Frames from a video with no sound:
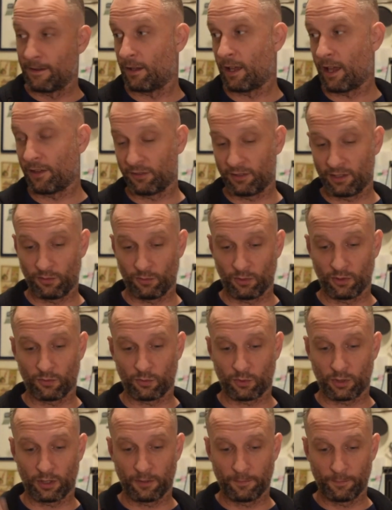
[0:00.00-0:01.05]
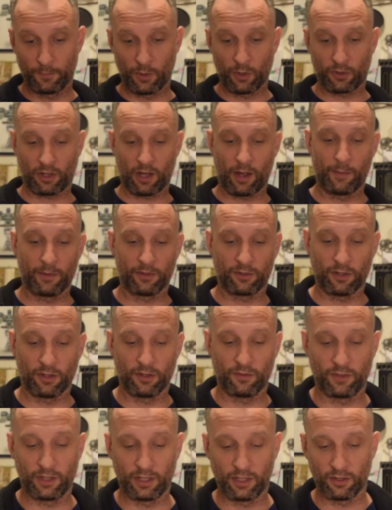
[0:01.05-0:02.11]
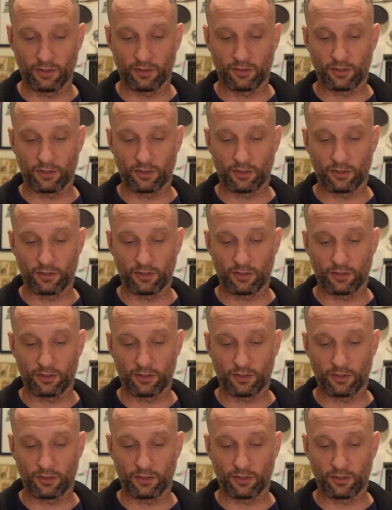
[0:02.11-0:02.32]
as these ones were, both comments on the videos.